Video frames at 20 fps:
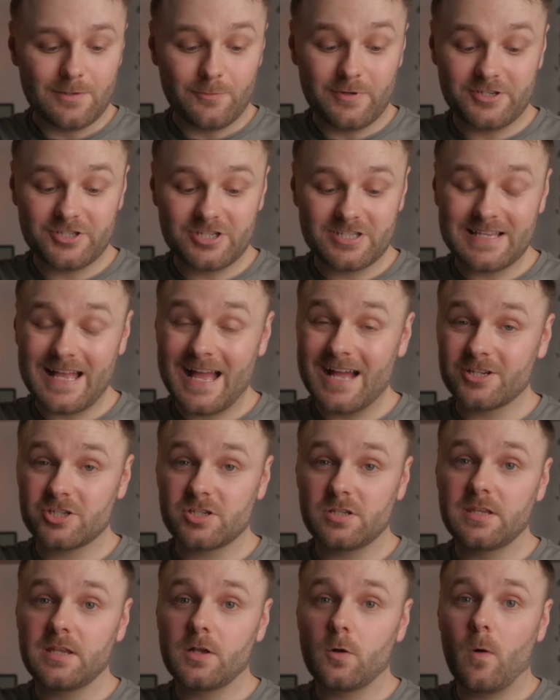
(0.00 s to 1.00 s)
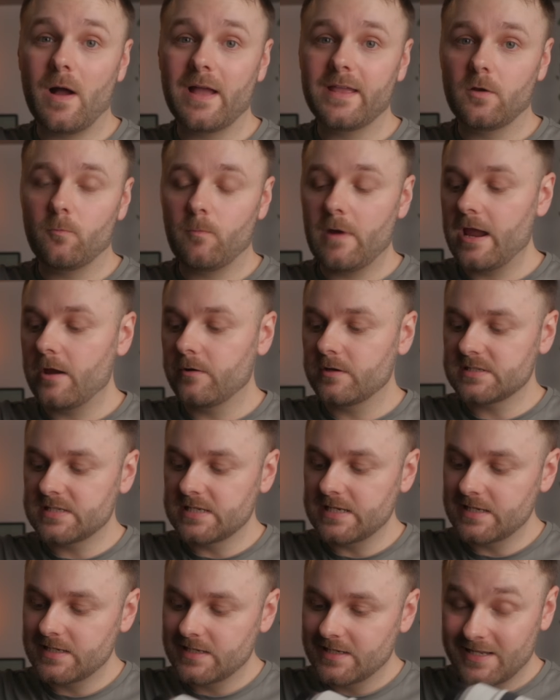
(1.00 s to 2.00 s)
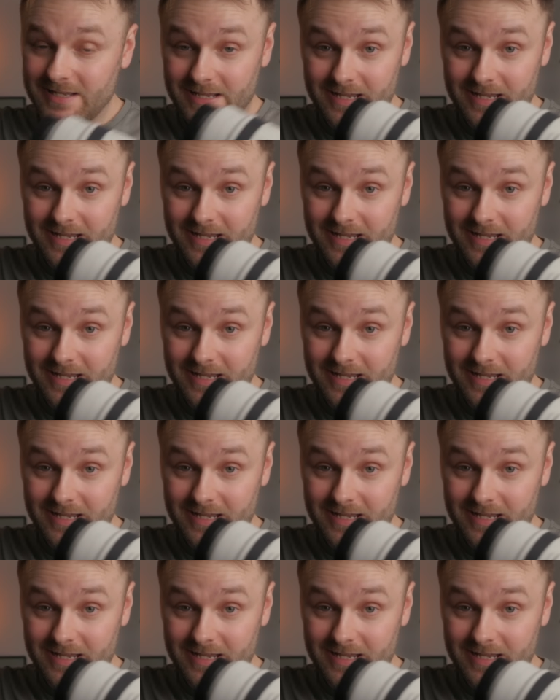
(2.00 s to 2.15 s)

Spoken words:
which is actually quite a rarity,